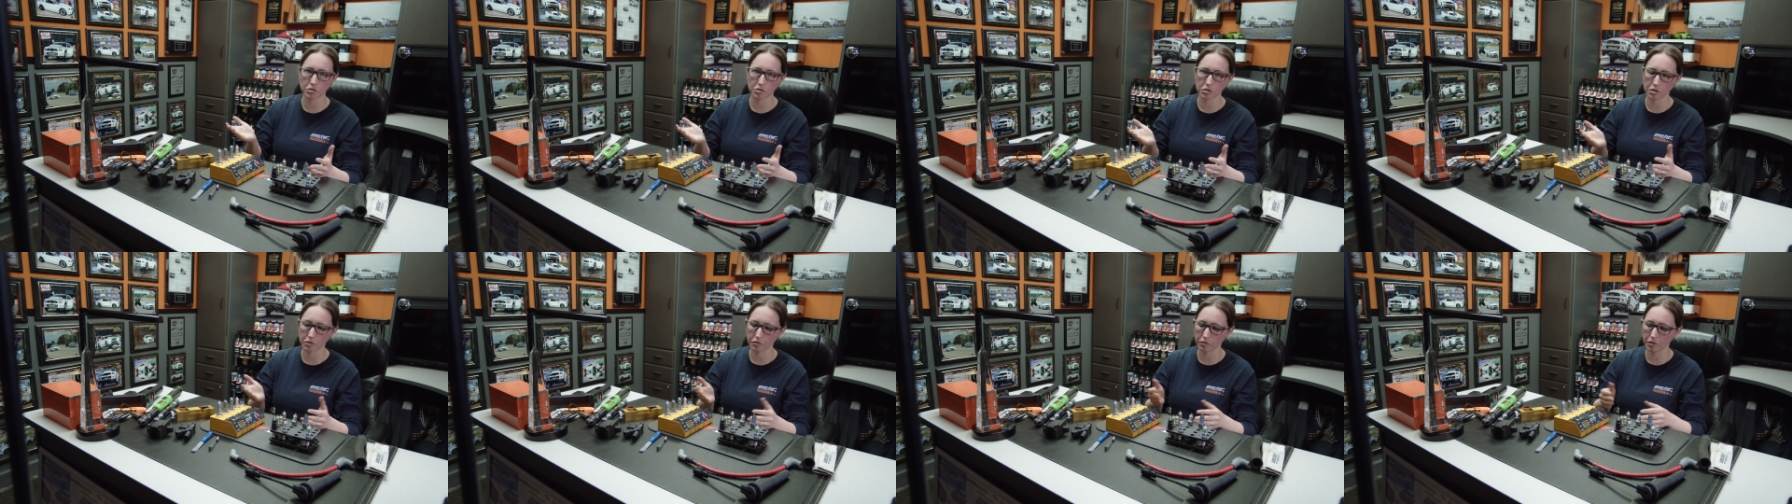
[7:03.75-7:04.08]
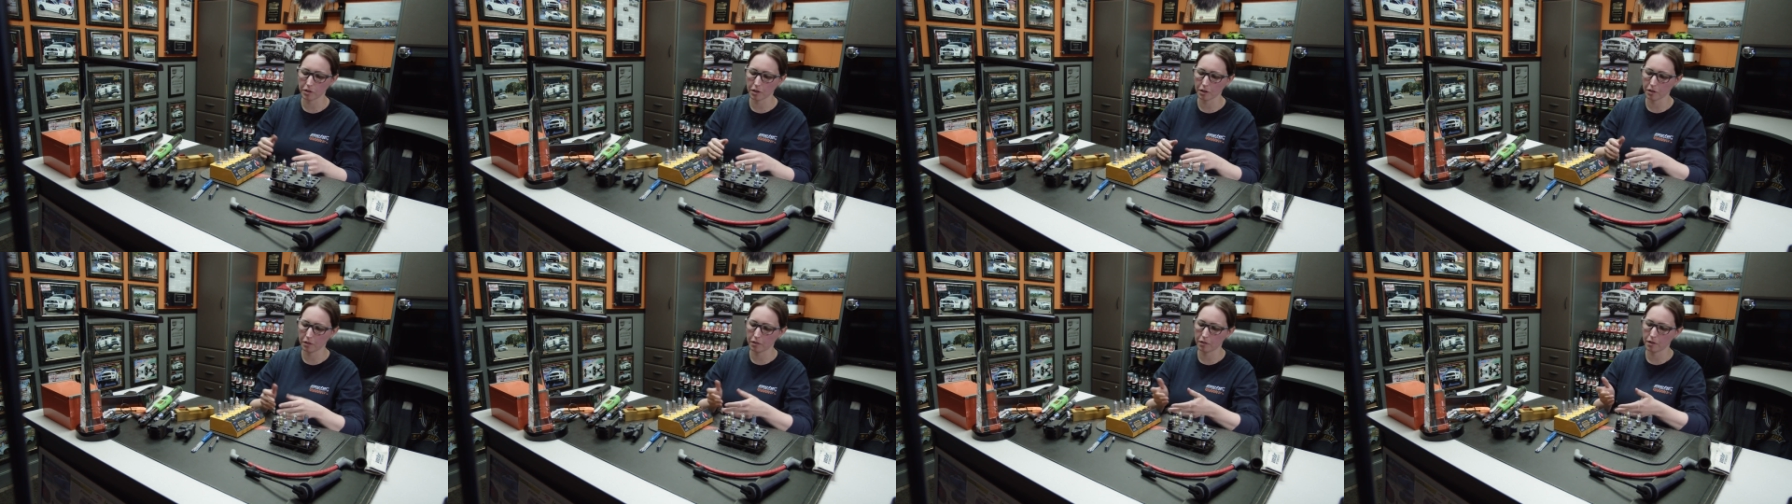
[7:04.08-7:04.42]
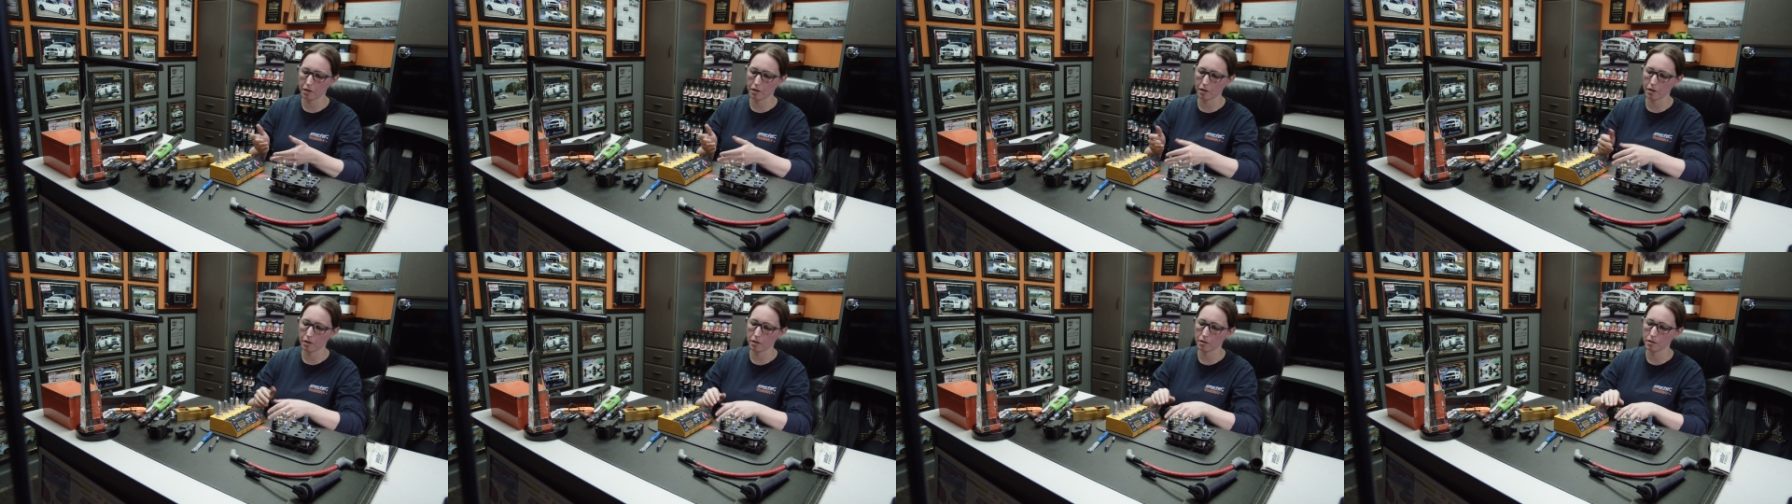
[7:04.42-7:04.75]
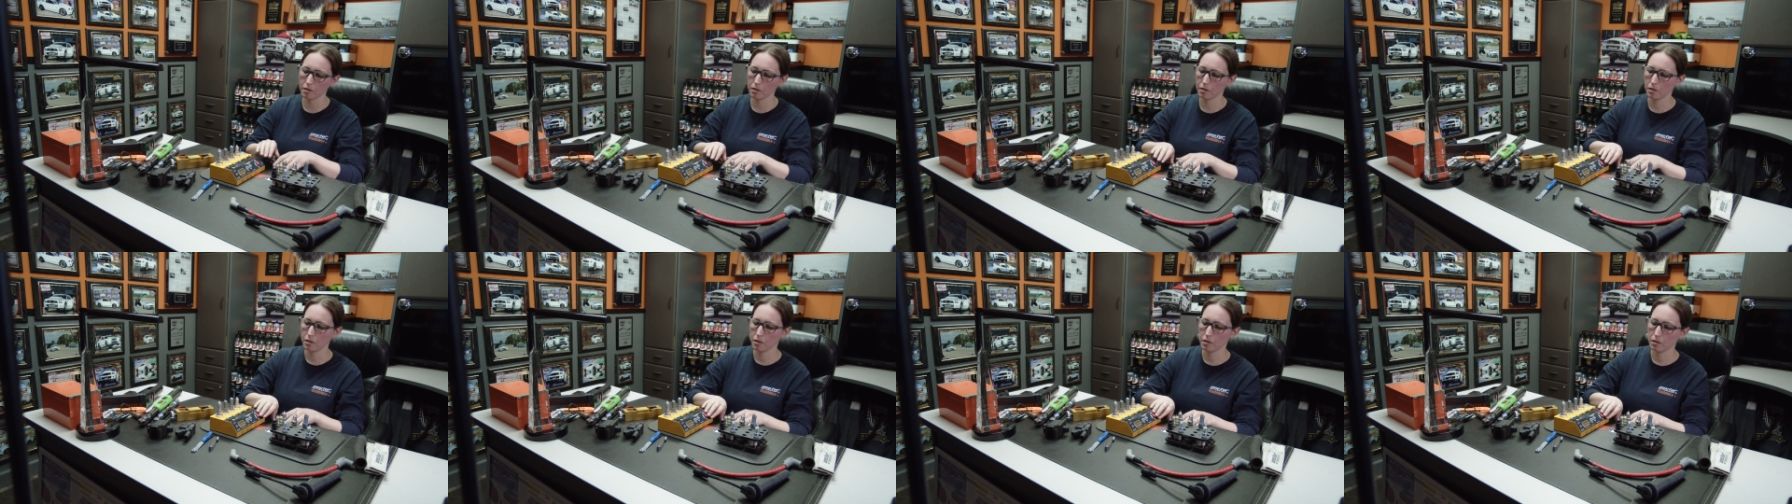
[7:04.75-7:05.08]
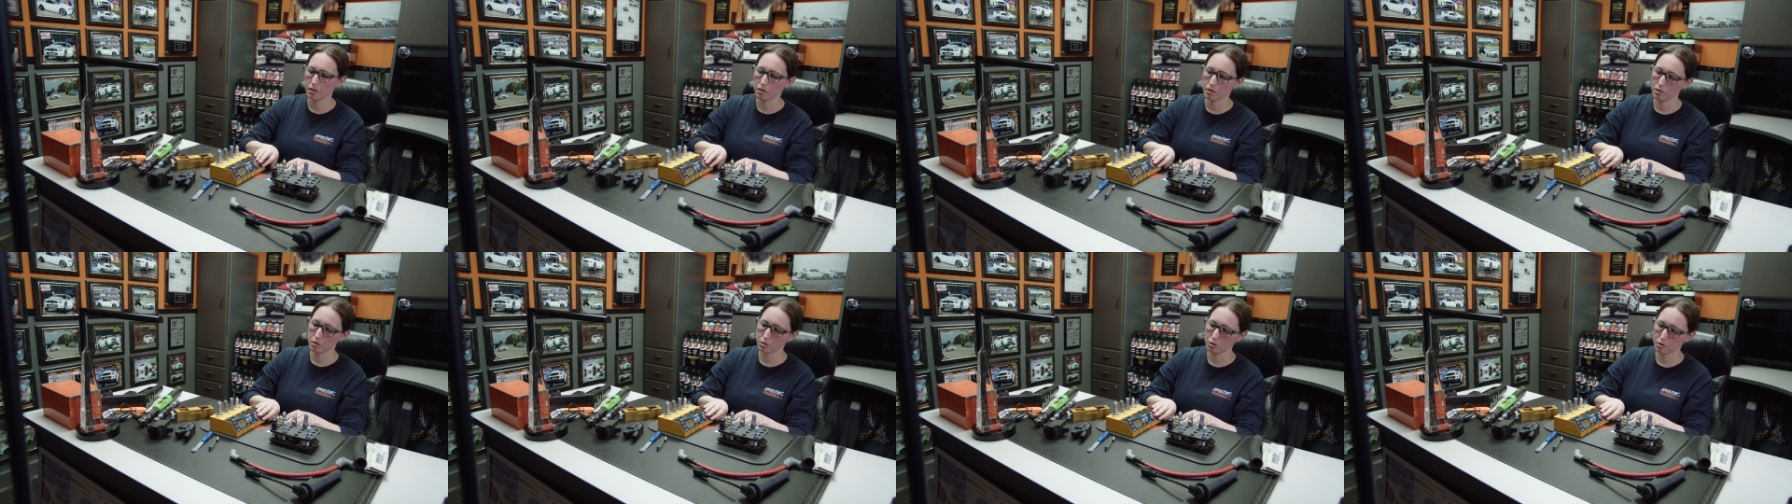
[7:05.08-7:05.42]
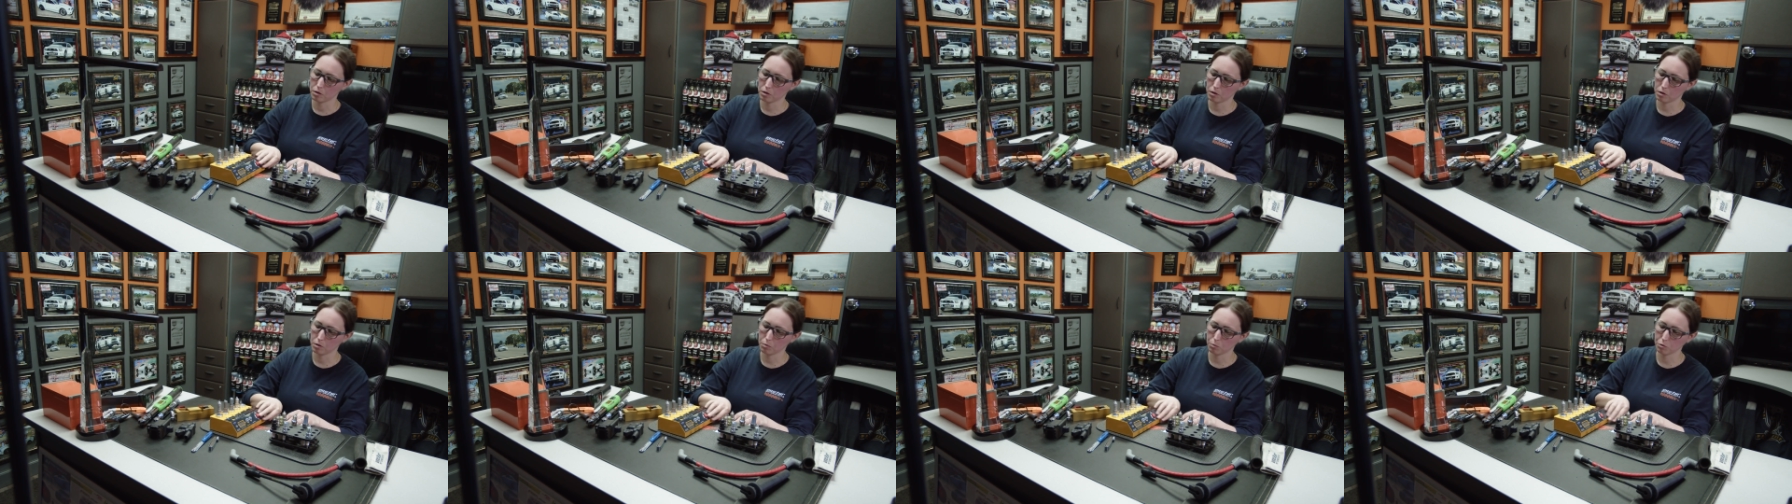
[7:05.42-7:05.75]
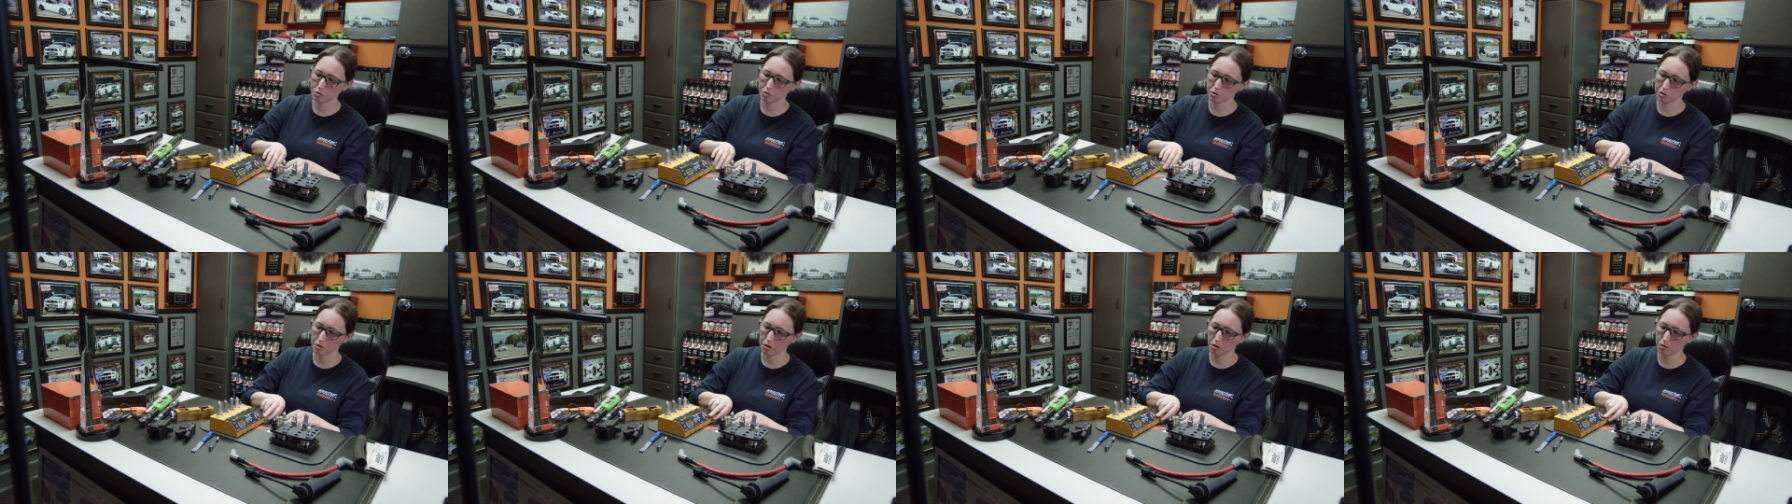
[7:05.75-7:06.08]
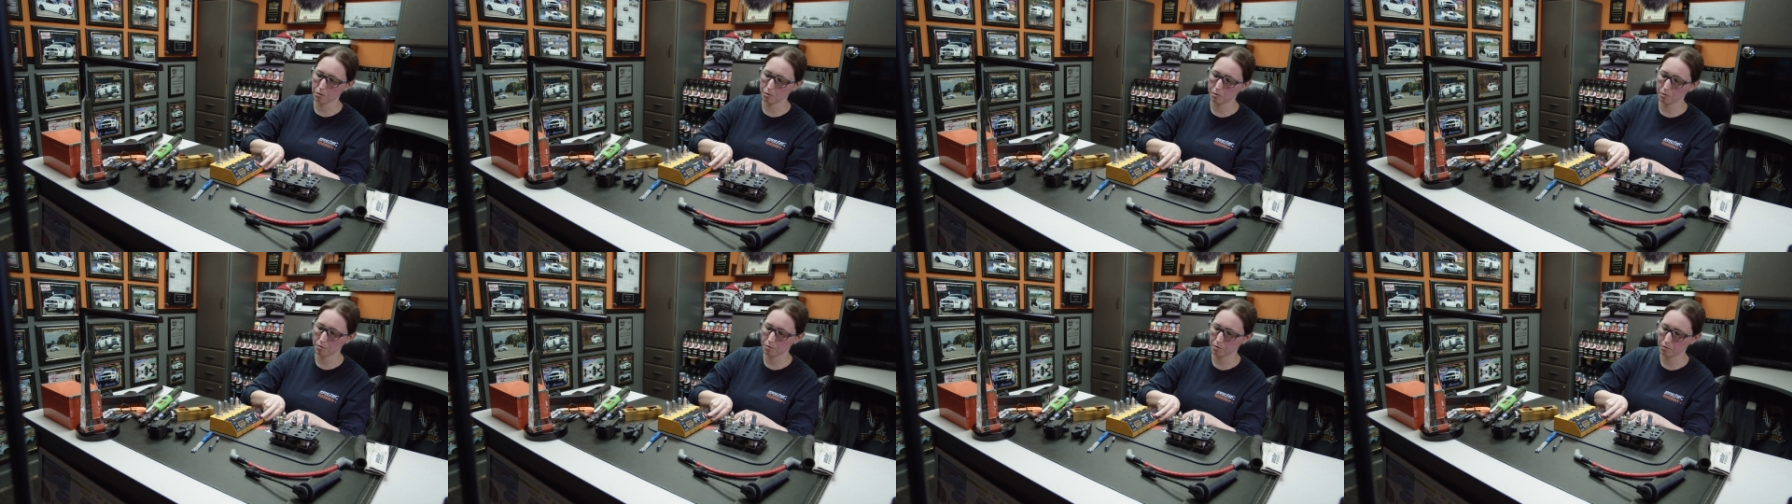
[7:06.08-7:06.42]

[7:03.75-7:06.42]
stuff like that. And we'll see you go.